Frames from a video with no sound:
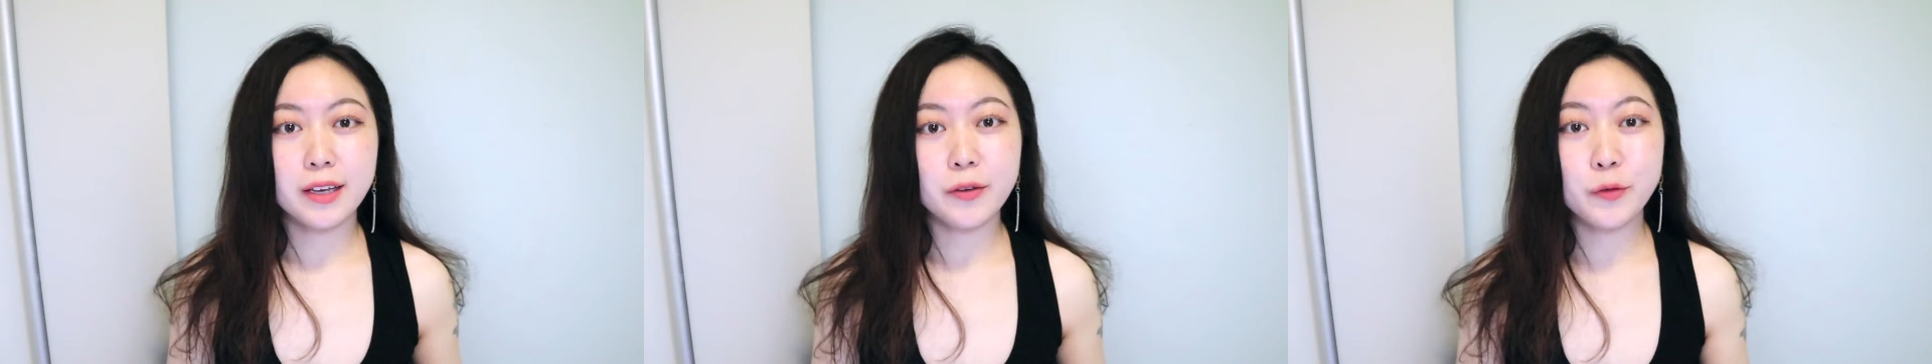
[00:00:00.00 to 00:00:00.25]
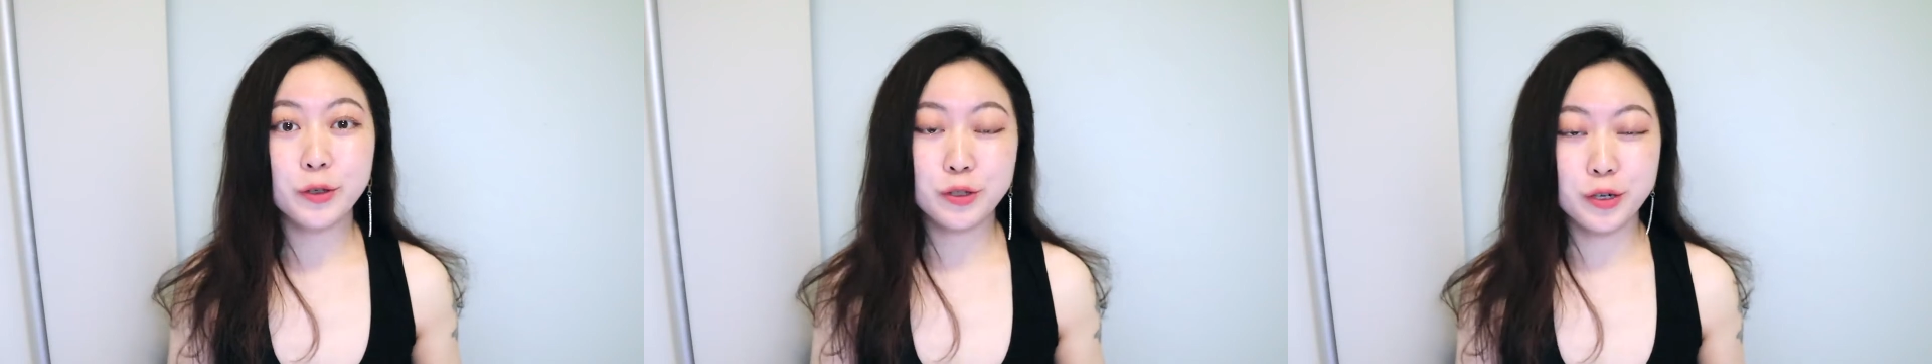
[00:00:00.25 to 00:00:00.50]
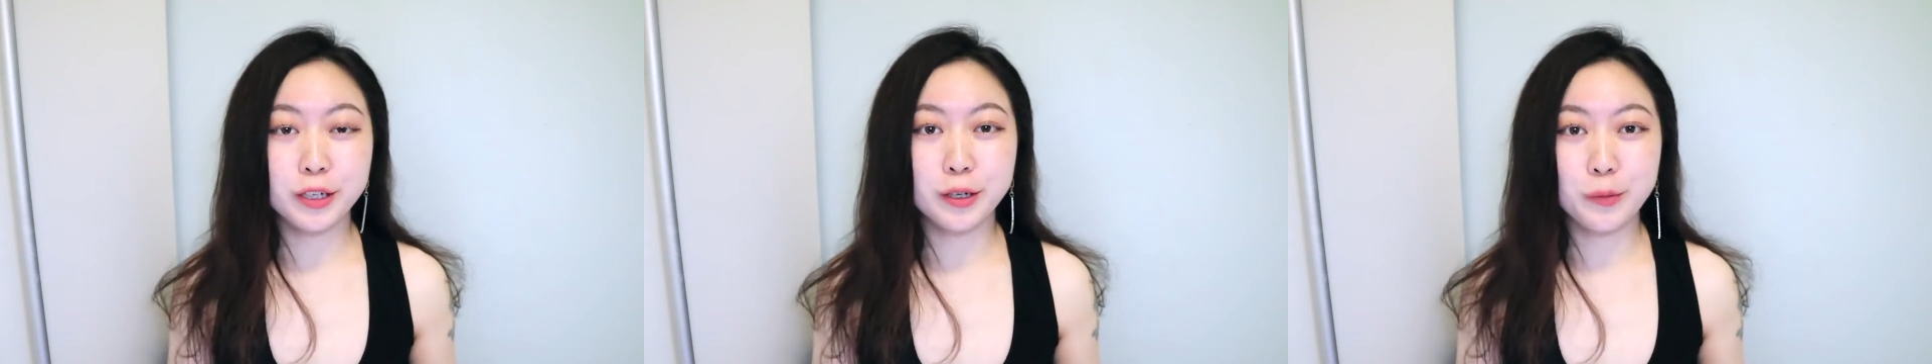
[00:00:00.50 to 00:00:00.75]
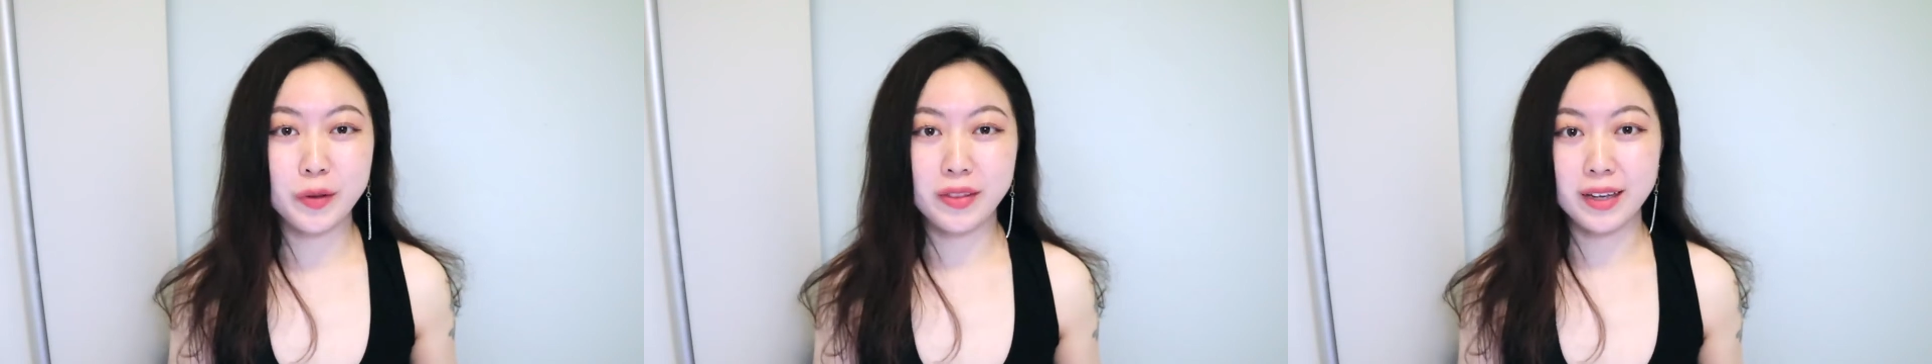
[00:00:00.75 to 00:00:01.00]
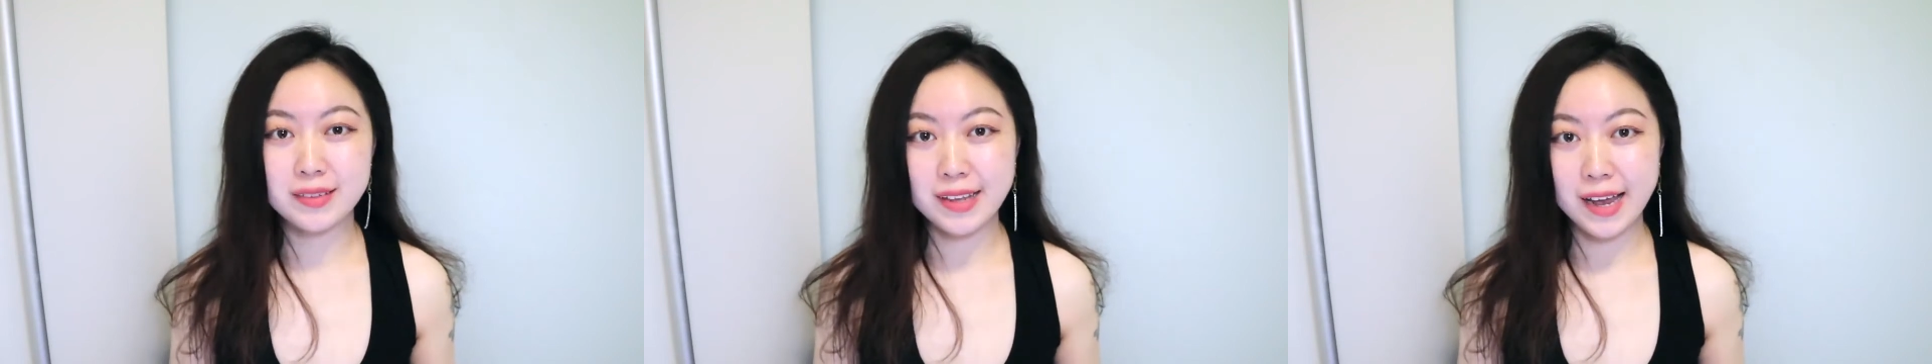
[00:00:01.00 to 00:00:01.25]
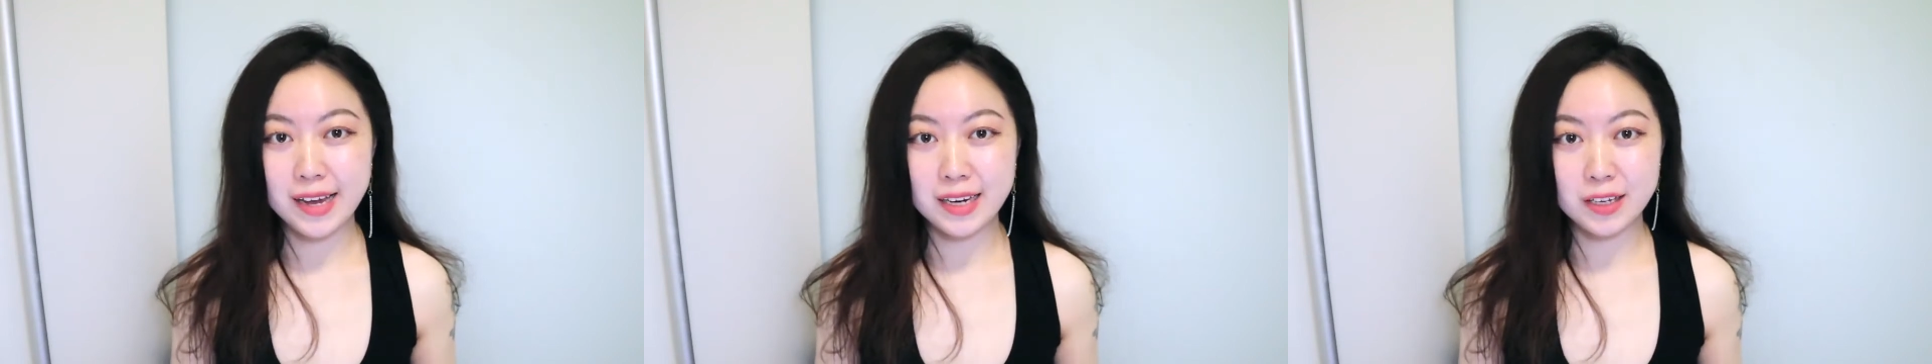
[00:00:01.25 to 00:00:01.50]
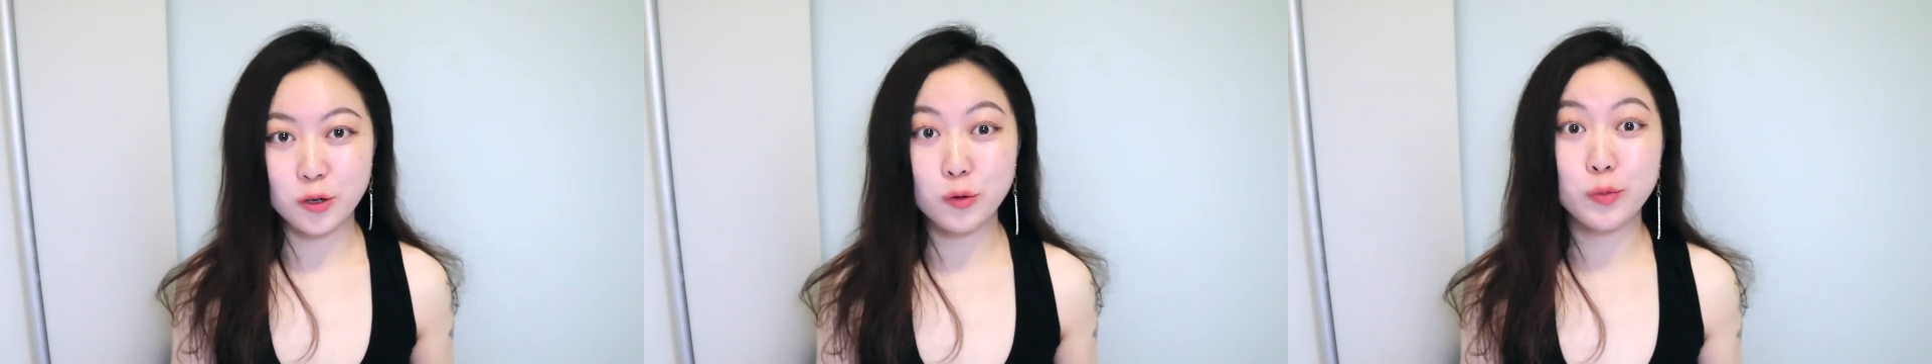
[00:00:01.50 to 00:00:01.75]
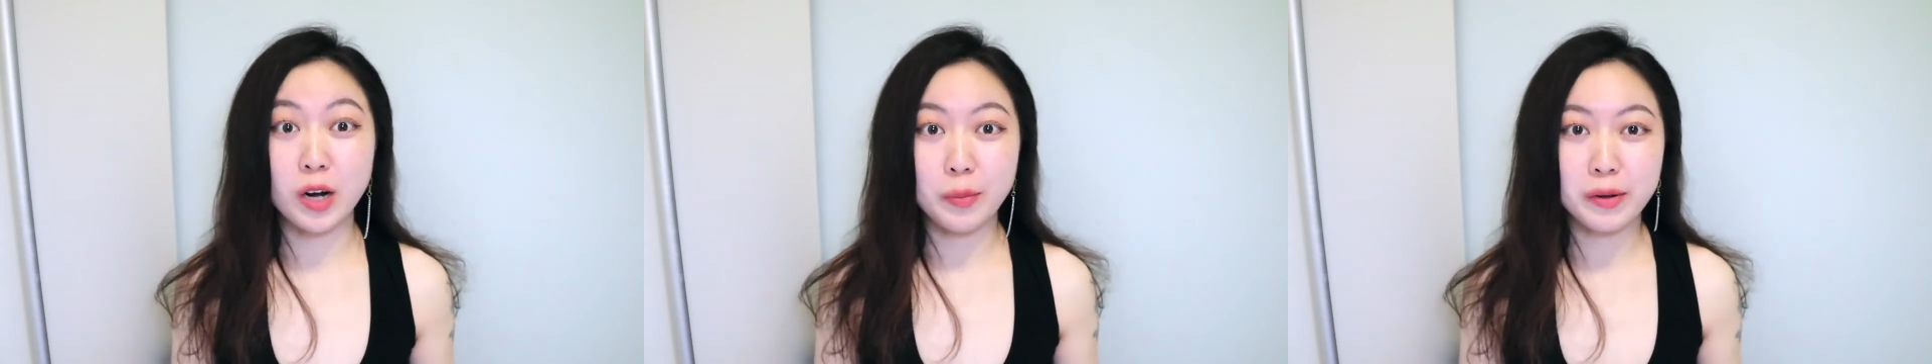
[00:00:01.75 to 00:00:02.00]
If you struggle with anxiety, you
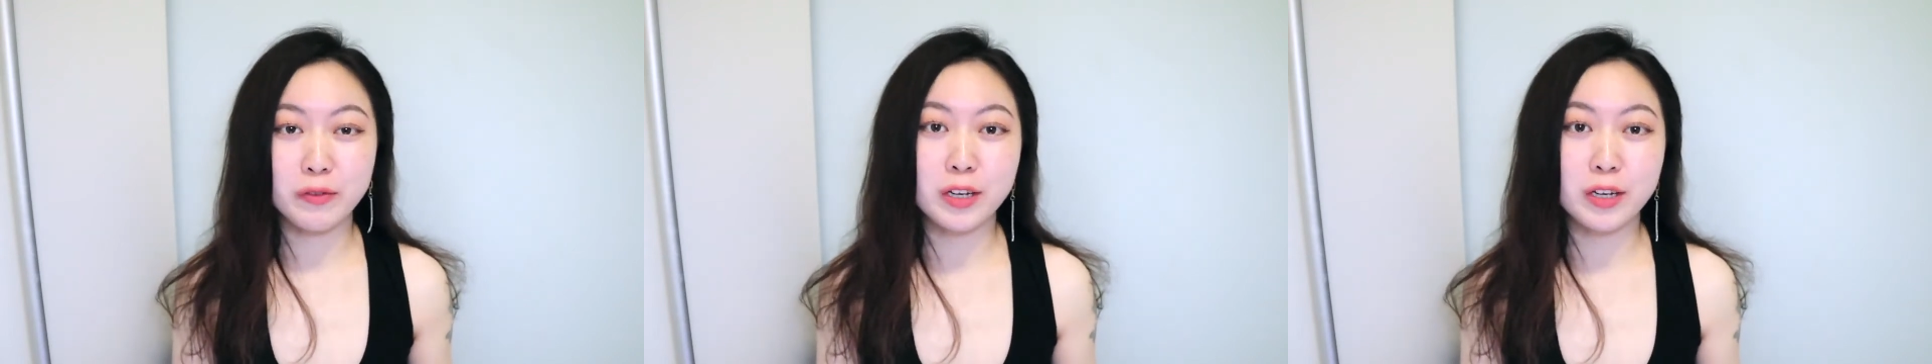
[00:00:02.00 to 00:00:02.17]
probably have